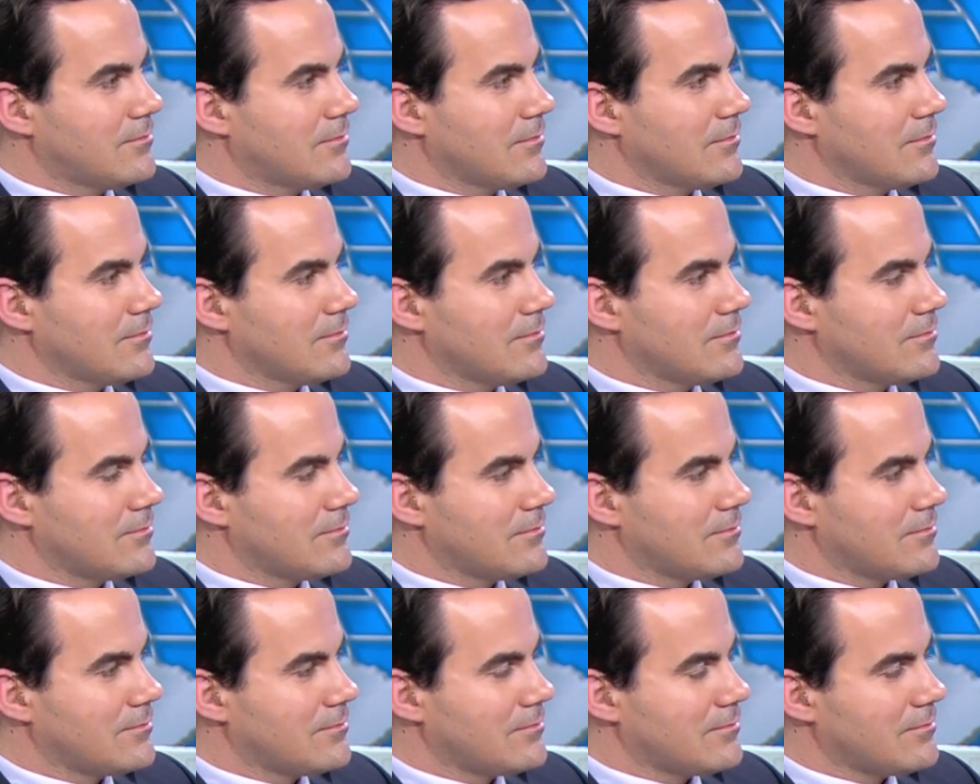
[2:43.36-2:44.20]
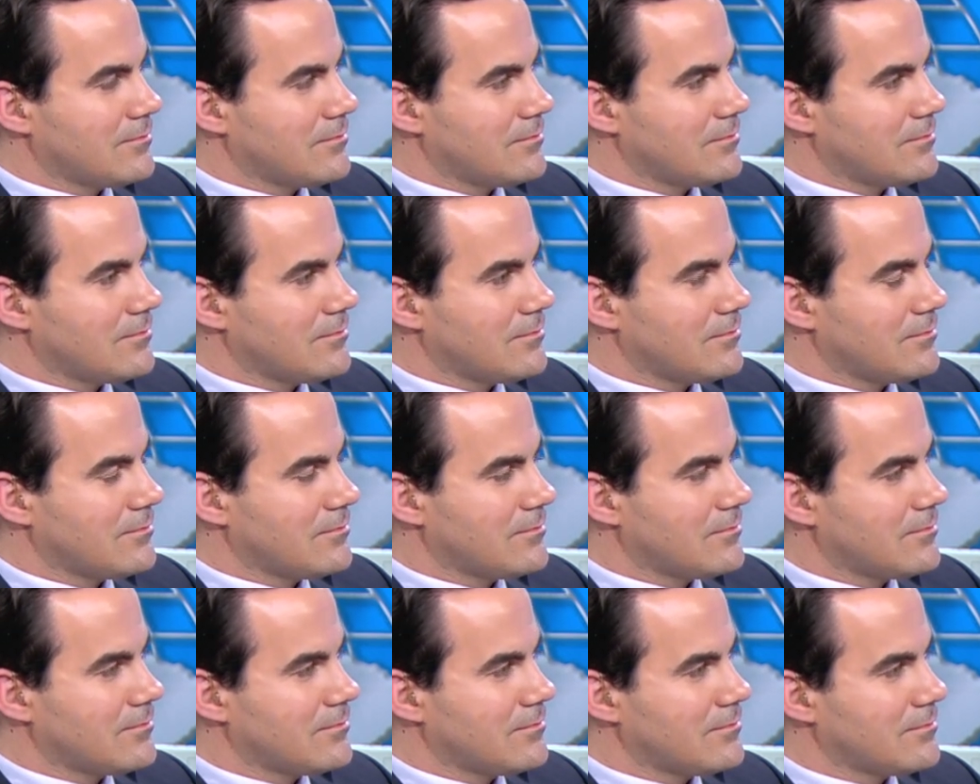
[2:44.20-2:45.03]

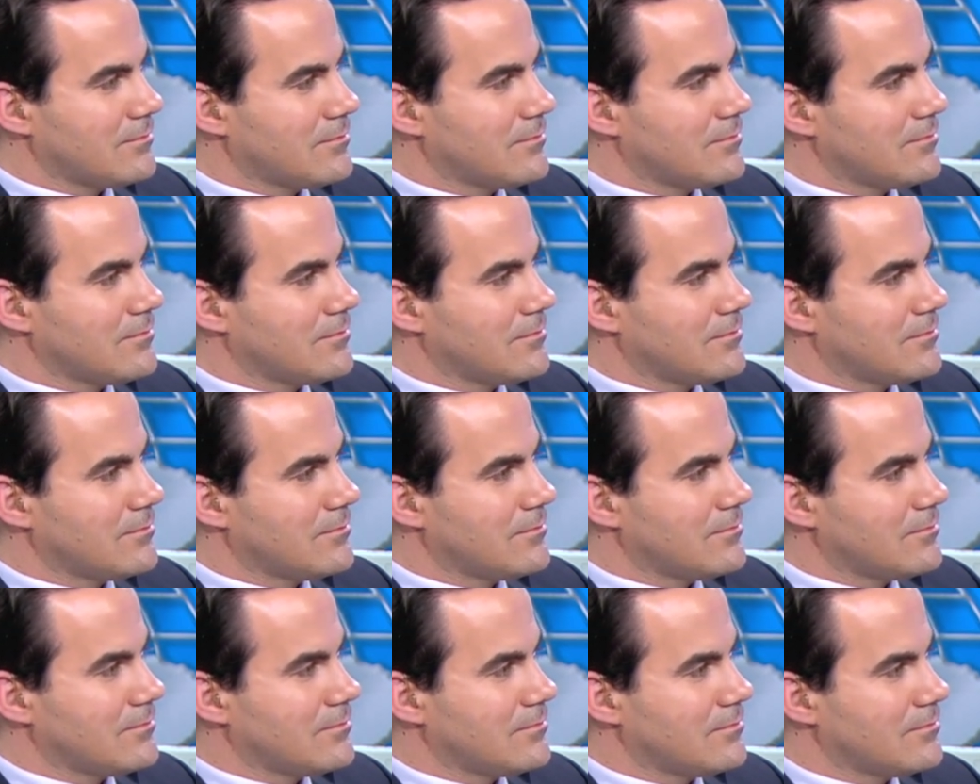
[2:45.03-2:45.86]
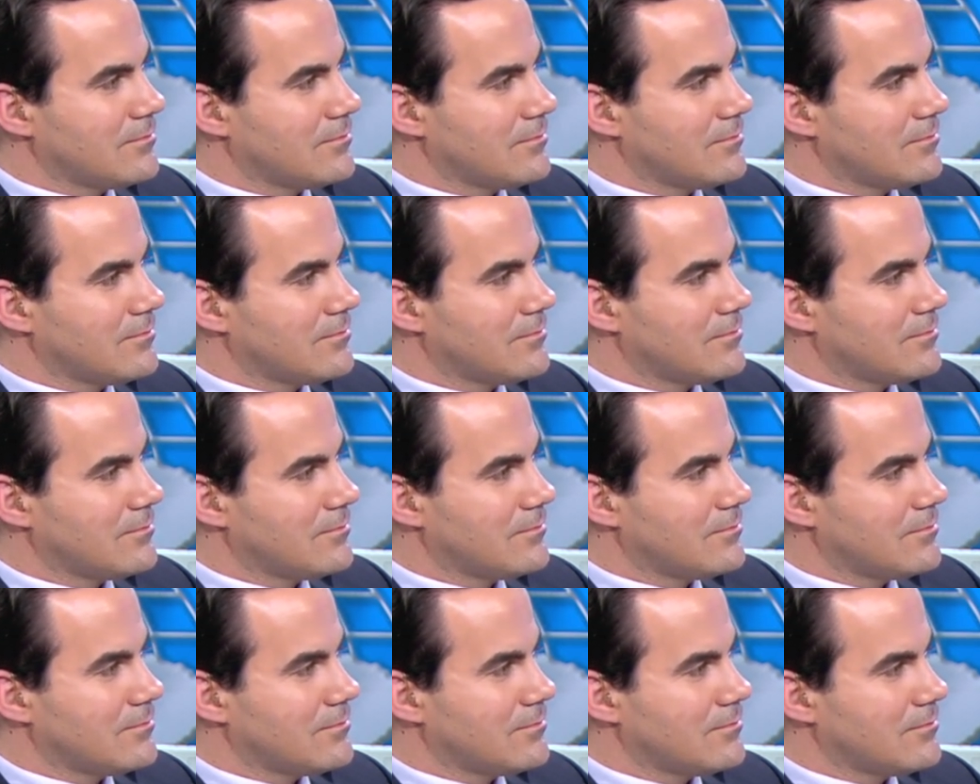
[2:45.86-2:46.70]

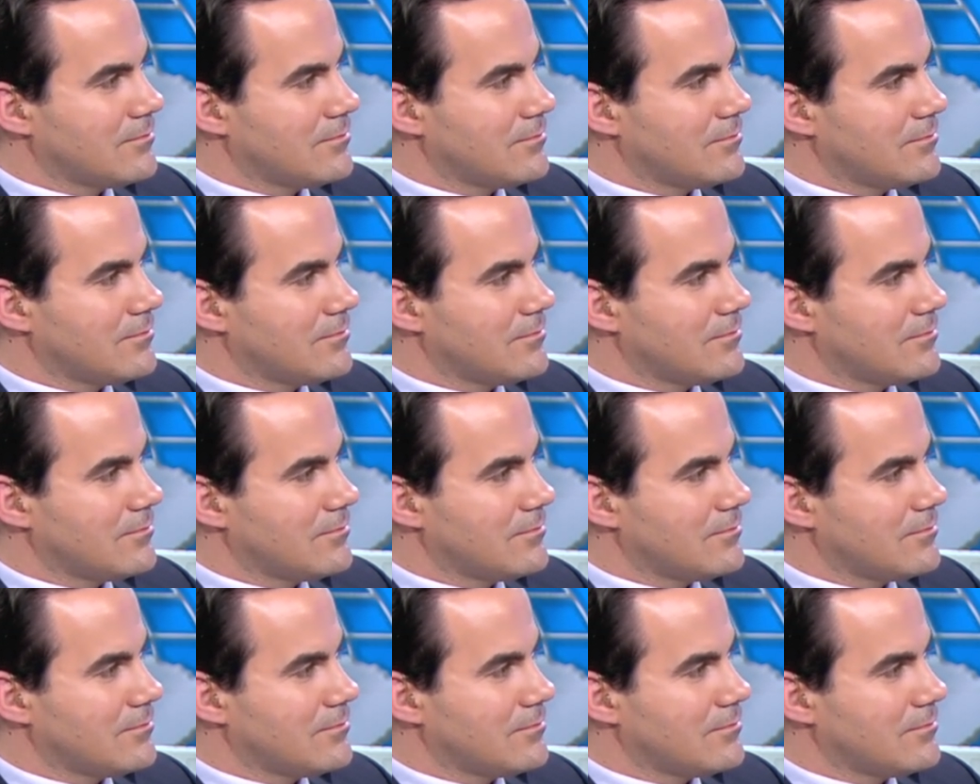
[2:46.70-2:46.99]
[no speech]